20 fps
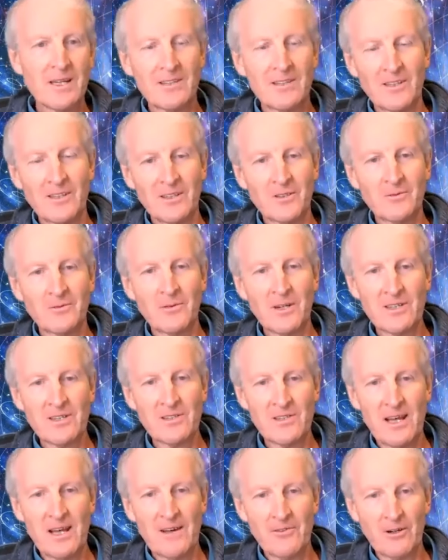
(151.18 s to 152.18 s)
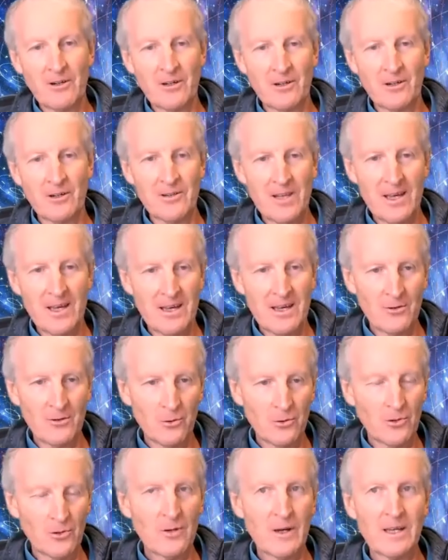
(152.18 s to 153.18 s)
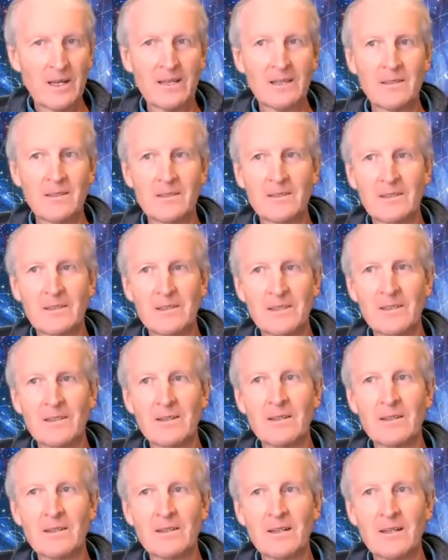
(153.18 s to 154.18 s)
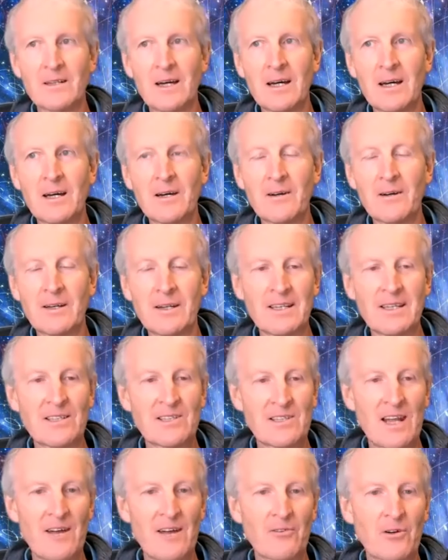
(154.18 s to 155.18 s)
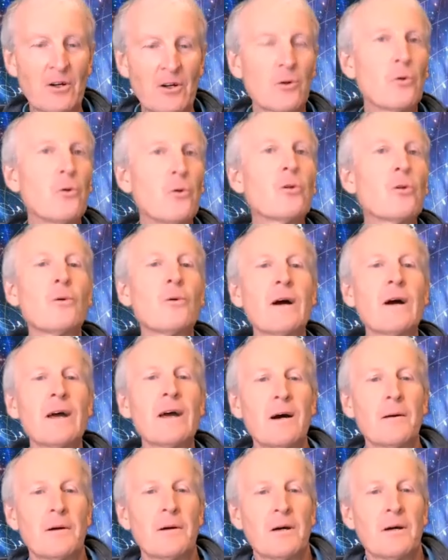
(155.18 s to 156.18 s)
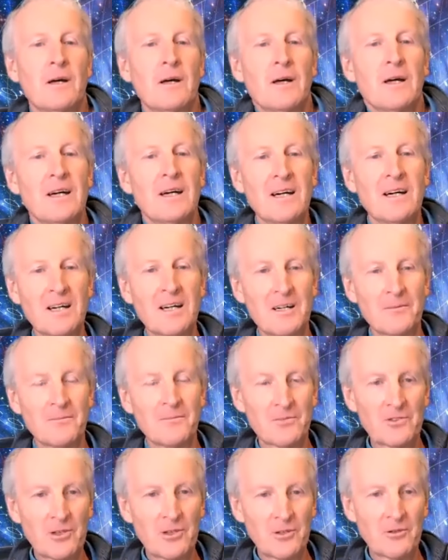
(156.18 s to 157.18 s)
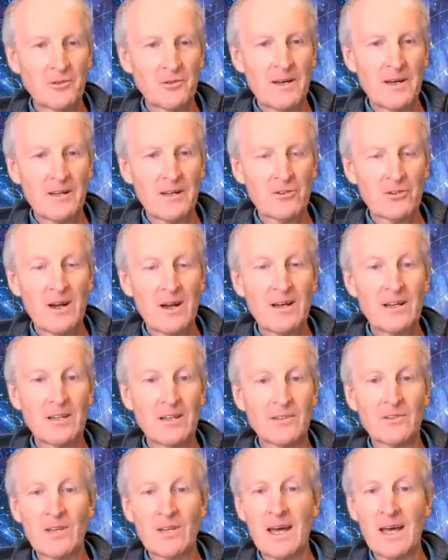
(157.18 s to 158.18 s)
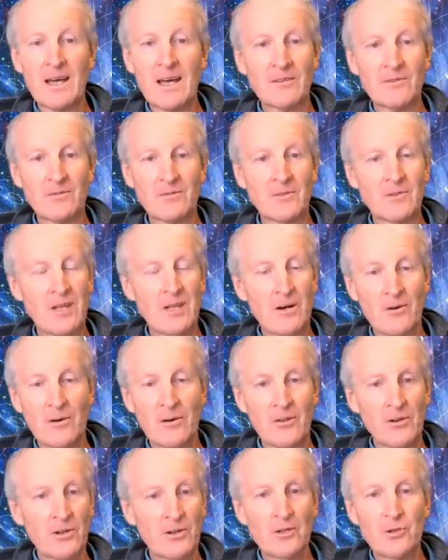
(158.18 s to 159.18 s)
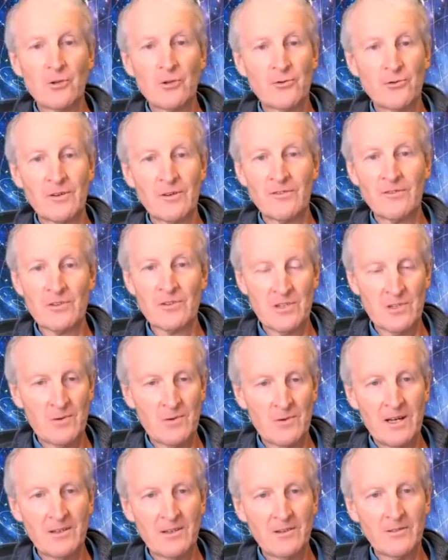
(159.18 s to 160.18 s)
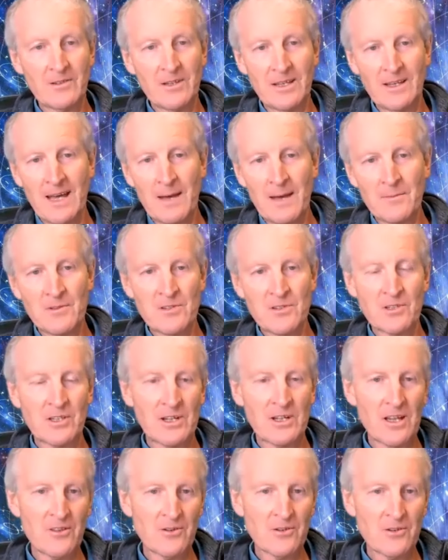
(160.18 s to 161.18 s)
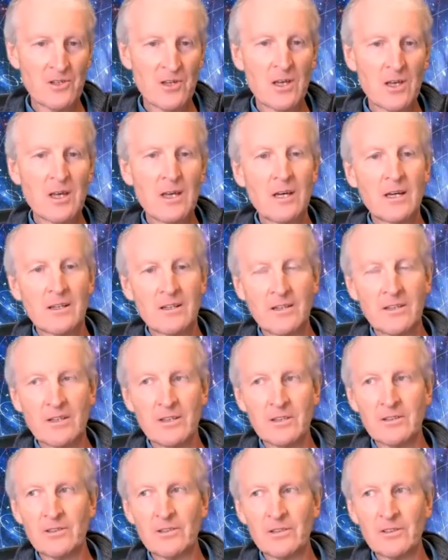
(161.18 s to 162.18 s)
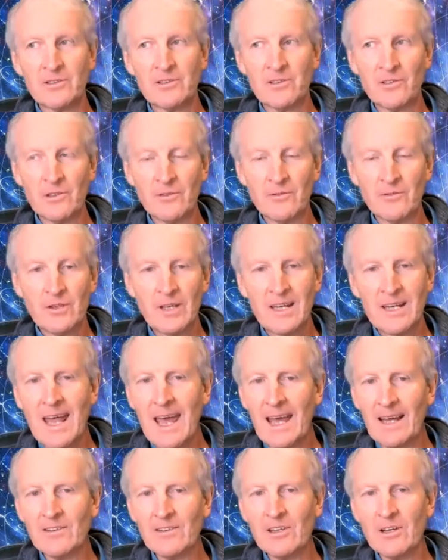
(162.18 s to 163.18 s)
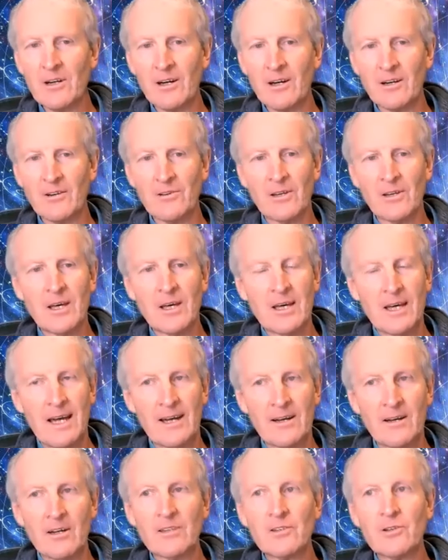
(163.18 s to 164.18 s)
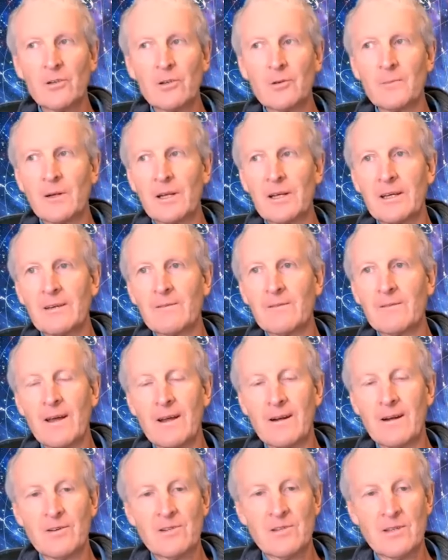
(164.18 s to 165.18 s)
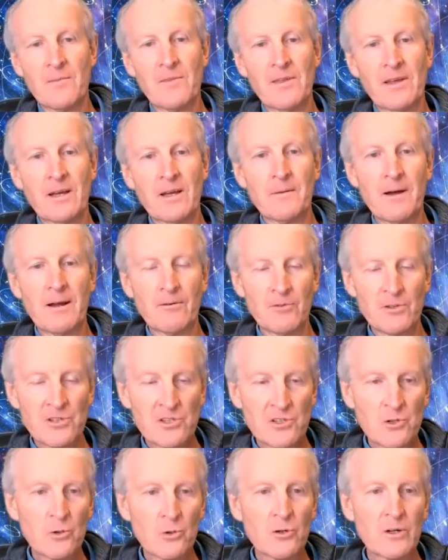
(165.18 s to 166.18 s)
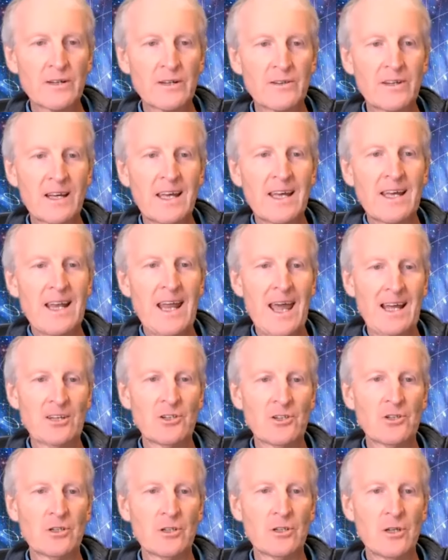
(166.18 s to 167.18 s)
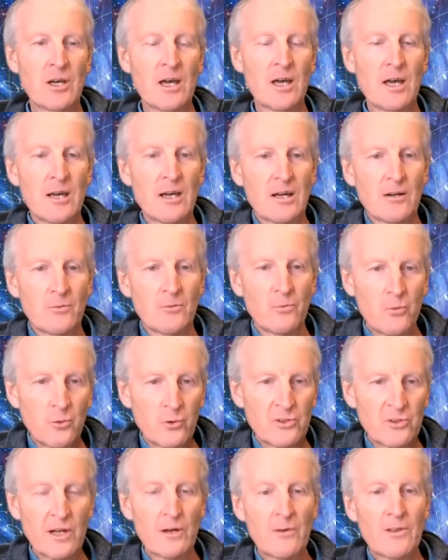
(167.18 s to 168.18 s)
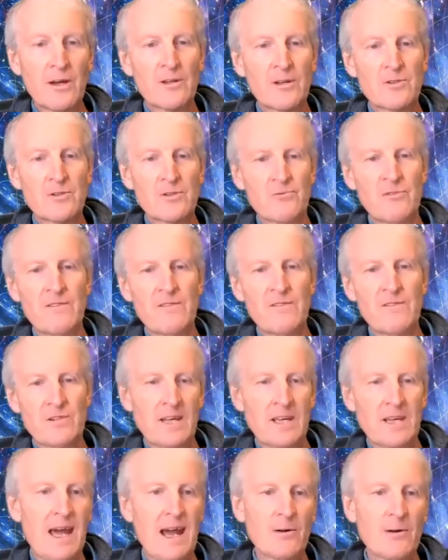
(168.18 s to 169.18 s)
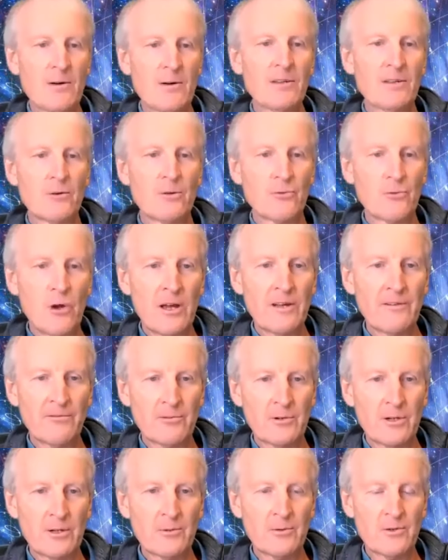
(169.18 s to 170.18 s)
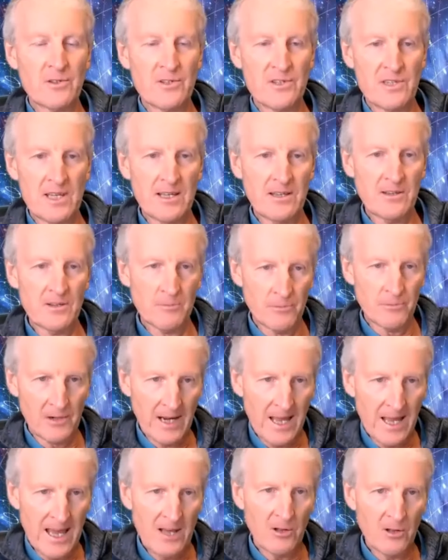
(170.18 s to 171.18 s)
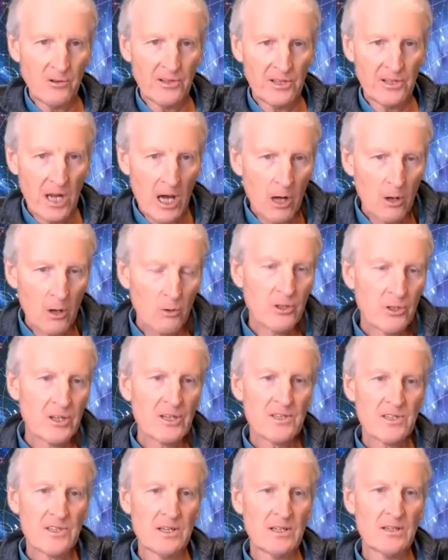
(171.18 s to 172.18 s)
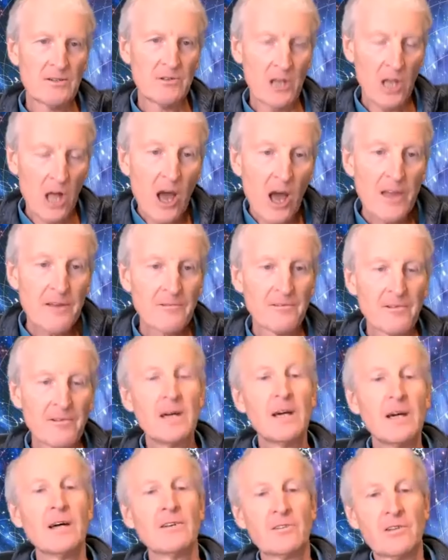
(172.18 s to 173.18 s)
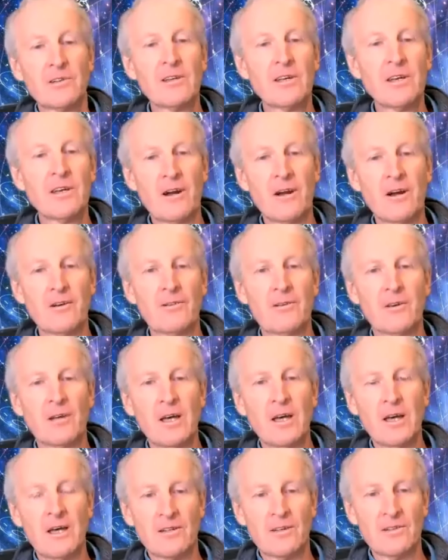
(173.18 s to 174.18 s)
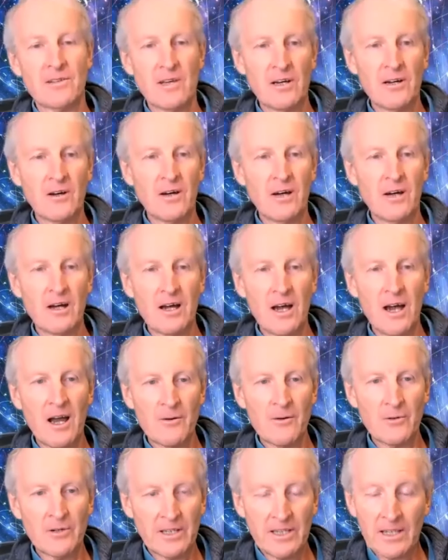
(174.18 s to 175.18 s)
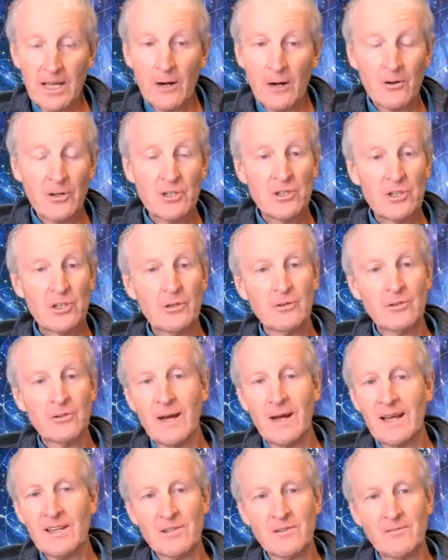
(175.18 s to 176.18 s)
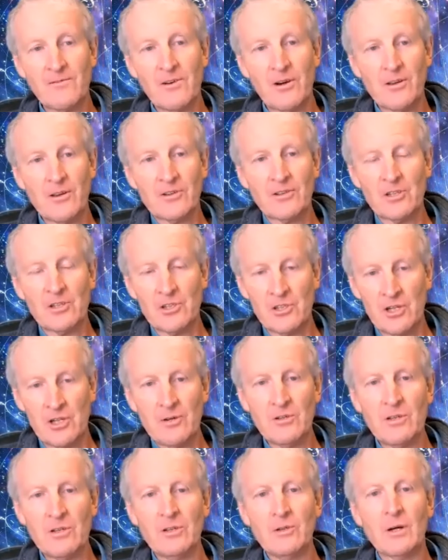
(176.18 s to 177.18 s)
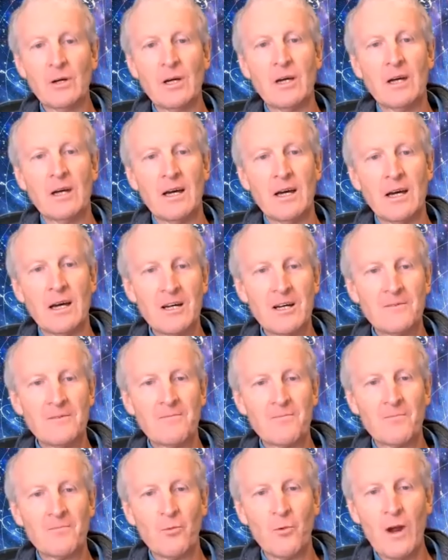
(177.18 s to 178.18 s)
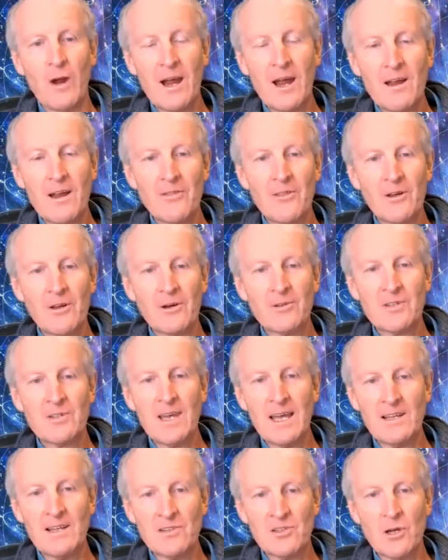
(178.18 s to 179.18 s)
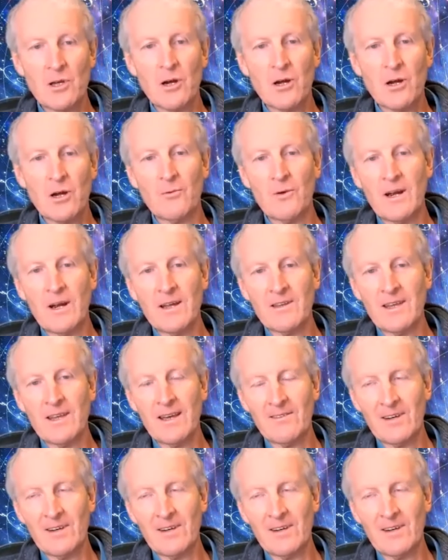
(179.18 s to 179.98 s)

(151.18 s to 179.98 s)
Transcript: you know West Africa there, all the way you know, uh, in East Africa, all the way up um, to the Mediterranean. And there are other huge rivers as well, the Amazon and others, that, that sort of connect the earth. And I do believe there is something about restoring the connection so those rivers carry the right frequency that bring health and wholeness and life to the earth. So I would encourage you to ask the Father to show you um, where those gates are, where the